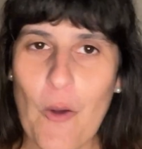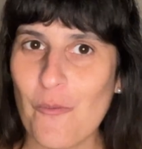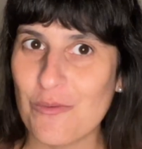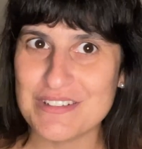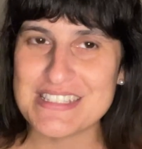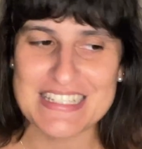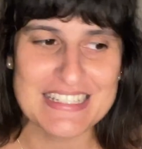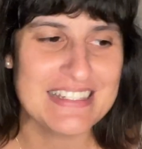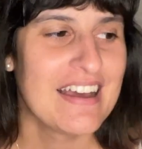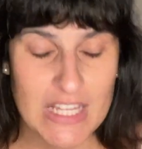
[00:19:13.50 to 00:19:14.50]
we'll
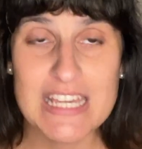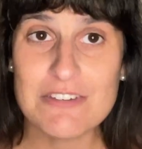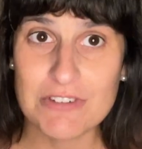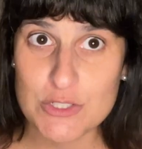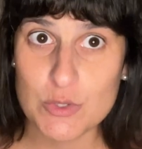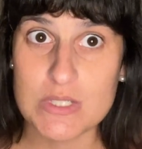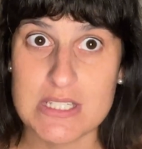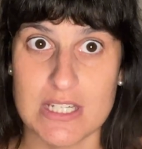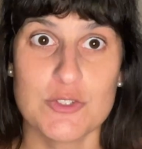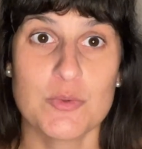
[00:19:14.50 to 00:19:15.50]
see. If I do
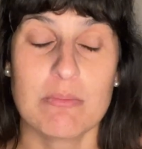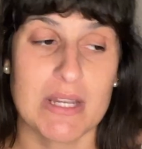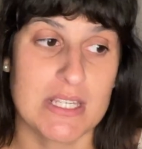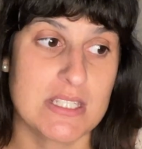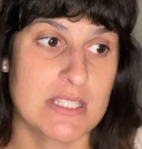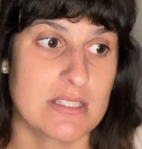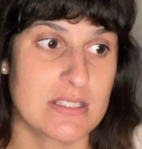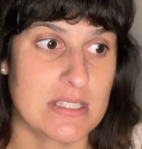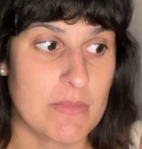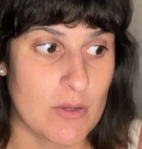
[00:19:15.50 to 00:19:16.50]
decide to replace
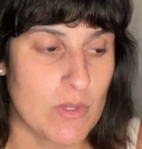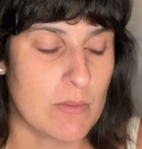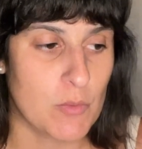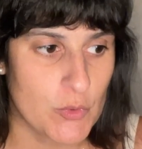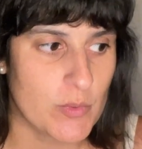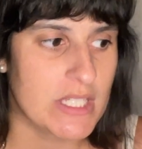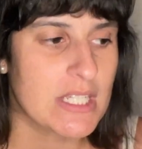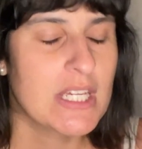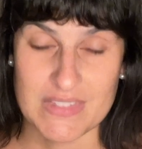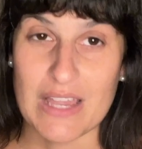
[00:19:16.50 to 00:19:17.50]
something with a mood read,
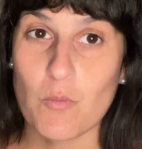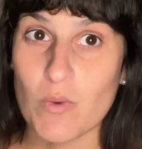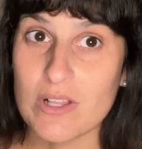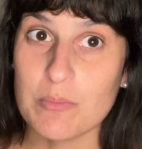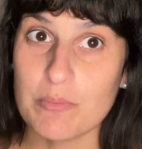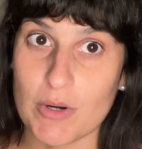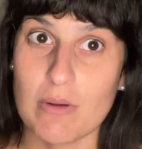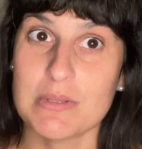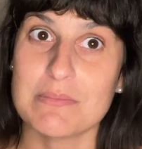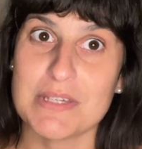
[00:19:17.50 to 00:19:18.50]
I will
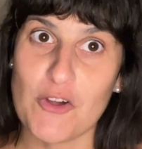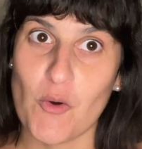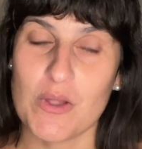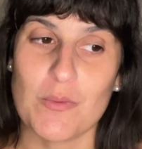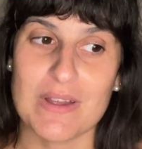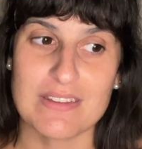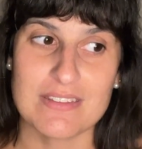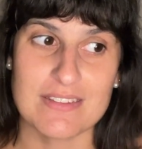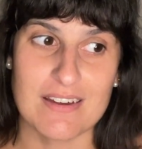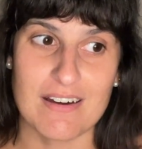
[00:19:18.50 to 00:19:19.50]
probably be going
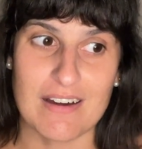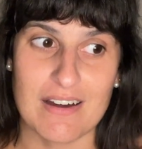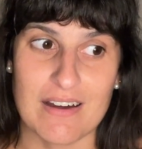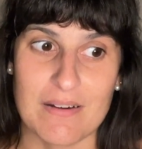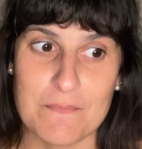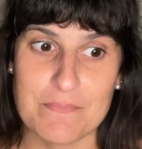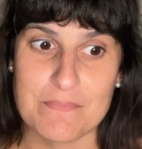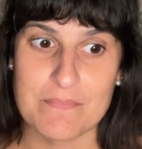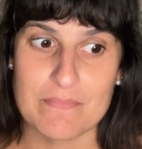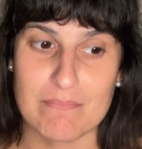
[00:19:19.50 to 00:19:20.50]
with my
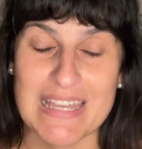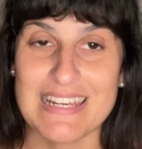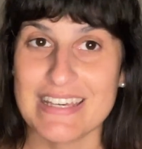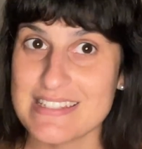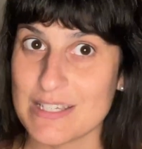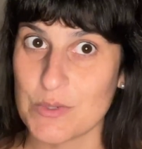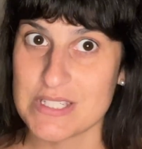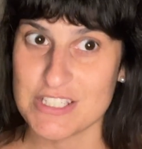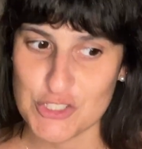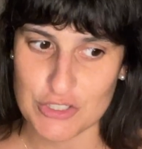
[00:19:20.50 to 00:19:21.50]
latest
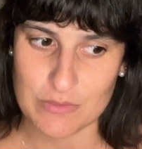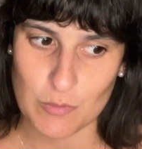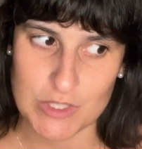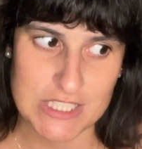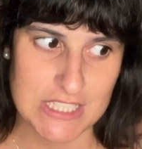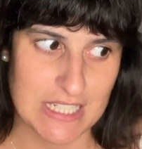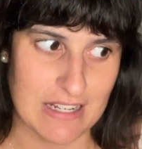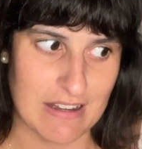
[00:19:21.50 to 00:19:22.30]
acquisition, which